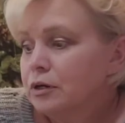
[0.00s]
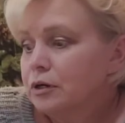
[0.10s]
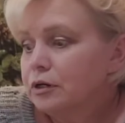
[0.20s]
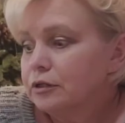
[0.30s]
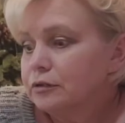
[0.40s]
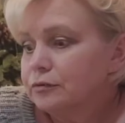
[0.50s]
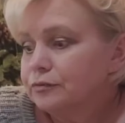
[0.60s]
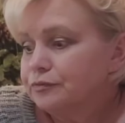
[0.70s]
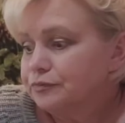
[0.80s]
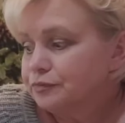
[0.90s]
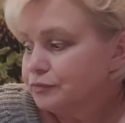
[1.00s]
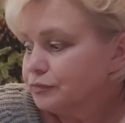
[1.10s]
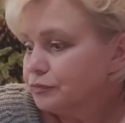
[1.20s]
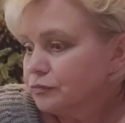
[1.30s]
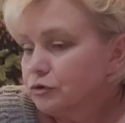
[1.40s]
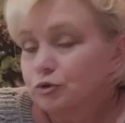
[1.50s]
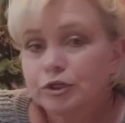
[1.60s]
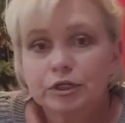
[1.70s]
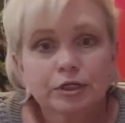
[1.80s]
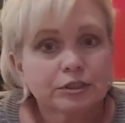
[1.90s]
You
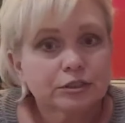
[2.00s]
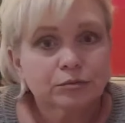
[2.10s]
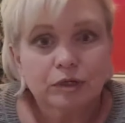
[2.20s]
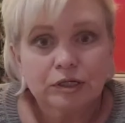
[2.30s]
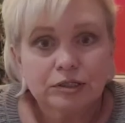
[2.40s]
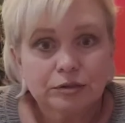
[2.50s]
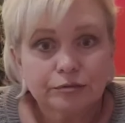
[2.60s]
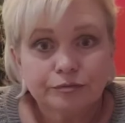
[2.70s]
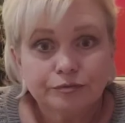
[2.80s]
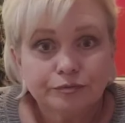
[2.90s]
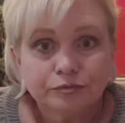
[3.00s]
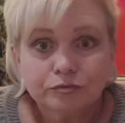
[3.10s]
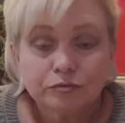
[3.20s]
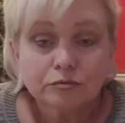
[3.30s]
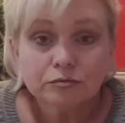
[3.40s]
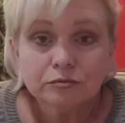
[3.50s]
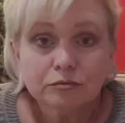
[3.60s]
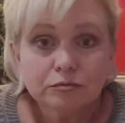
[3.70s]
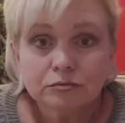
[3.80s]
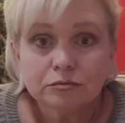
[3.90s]
can customize them
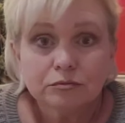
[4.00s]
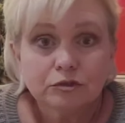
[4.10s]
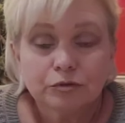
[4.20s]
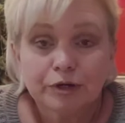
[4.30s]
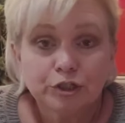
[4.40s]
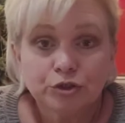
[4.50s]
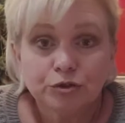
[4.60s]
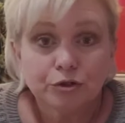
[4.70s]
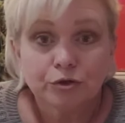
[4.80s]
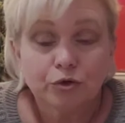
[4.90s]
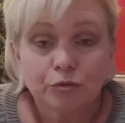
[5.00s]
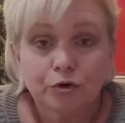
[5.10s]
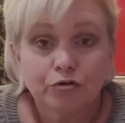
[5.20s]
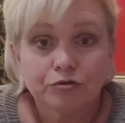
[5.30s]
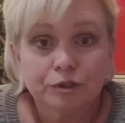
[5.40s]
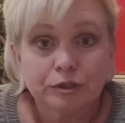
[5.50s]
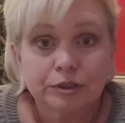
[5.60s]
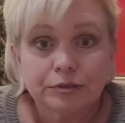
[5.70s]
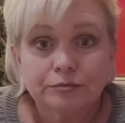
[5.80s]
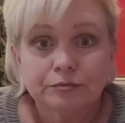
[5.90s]
to match your decor
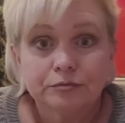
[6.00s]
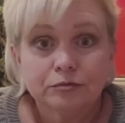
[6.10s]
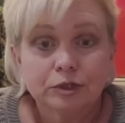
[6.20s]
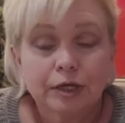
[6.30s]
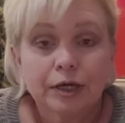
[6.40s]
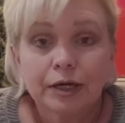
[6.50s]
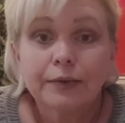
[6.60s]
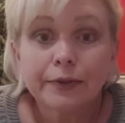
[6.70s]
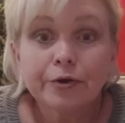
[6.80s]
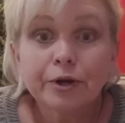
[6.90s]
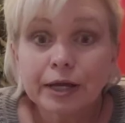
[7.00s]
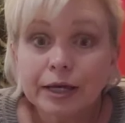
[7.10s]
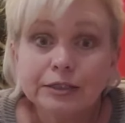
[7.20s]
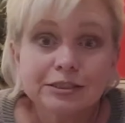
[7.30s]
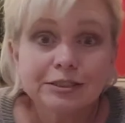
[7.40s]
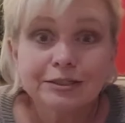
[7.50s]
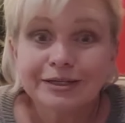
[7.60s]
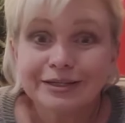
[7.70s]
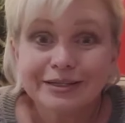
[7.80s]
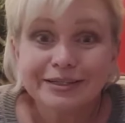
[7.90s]
perfectly, okay? And they're excellent
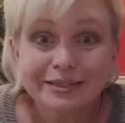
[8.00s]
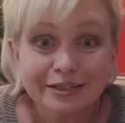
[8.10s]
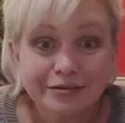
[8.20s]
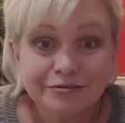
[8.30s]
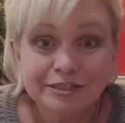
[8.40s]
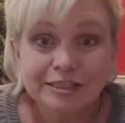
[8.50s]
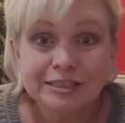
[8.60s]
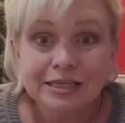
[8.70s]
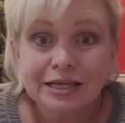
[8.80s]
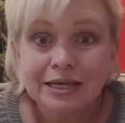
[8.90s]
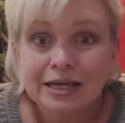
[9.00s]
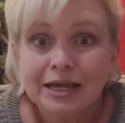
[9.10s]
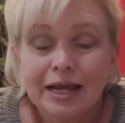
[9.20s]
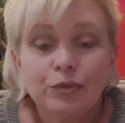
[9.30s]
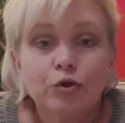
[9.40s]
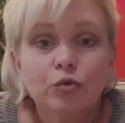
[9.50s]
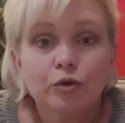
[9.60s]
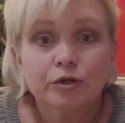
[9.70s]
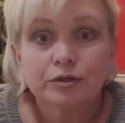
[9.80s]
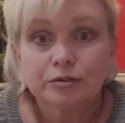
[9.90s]
gifts. And they're
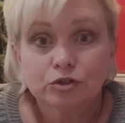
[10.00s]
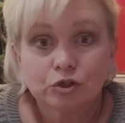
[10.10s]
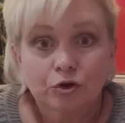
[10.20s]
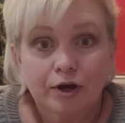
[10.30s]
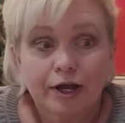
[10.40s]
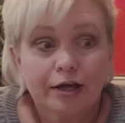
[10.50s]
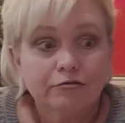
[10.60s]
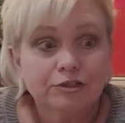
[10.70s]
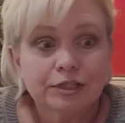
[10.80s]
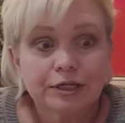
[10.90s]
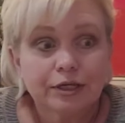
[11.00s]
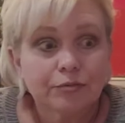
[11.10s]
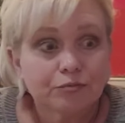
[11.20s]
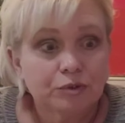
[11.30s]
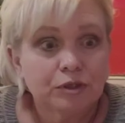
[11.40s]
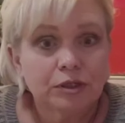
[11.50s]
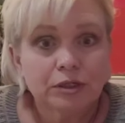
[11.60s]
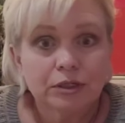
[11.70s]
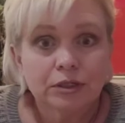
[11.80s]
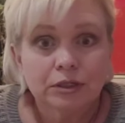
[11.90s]
one of those crafts that can be